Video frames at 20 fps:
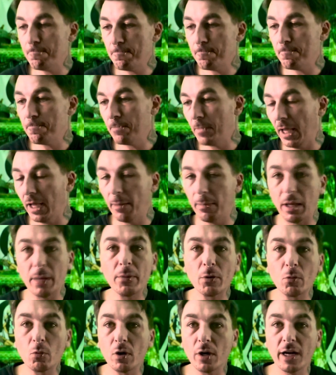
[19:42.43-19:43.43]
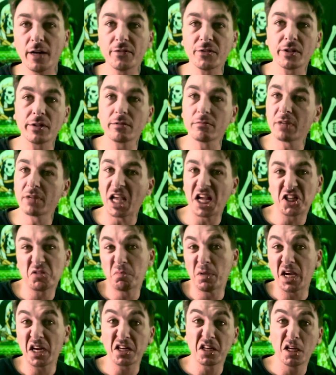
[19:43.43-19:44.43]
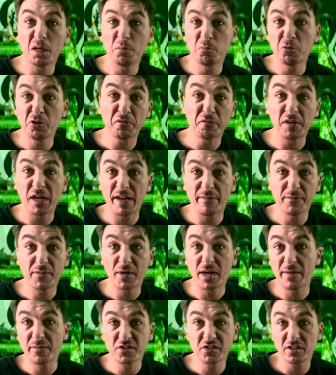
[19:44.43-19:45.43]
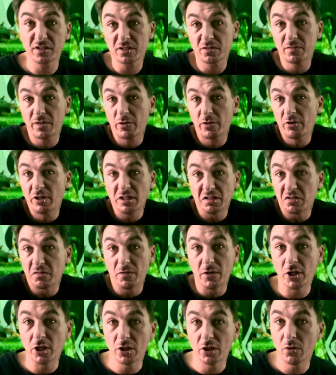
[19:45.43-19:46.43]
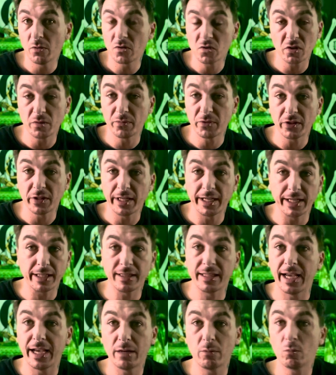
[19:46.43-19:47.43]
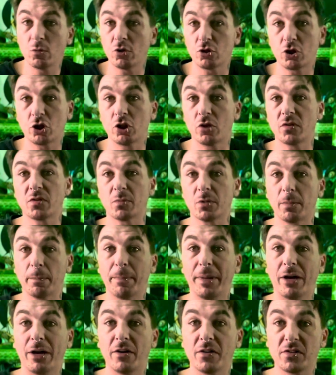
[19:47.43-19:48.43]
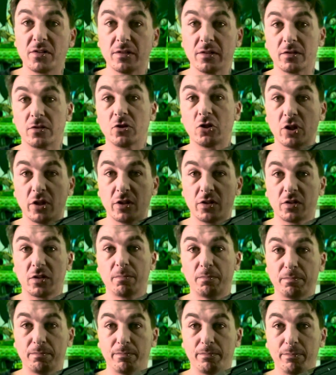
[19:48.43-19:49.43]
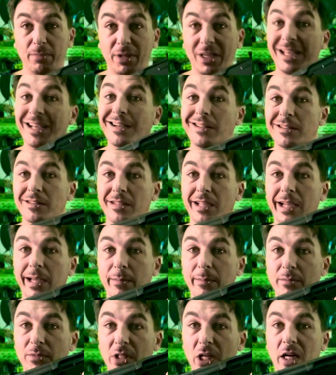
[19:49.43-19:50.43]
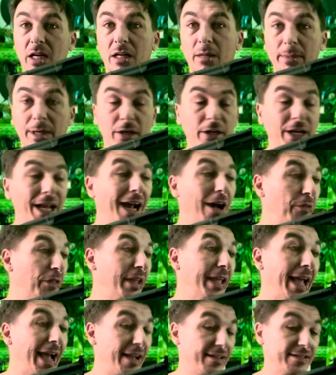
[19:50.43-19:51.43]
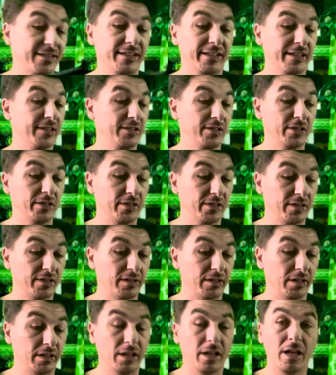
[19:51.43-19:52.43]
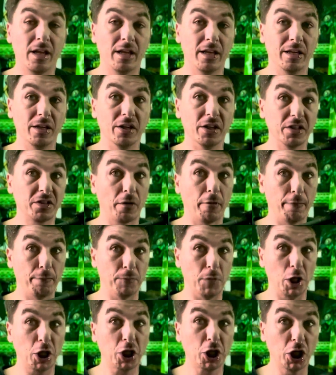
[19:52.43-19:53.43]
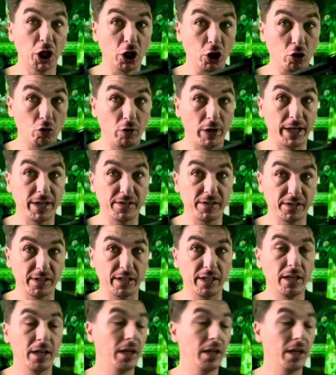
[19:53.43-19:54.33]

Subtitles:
yeah, maybe we'll have to catch back up with 5.56 variant video or something like that, and we'll show some comparisons just because I'm talking about how the gassing is on this thing. It's fucking crazy.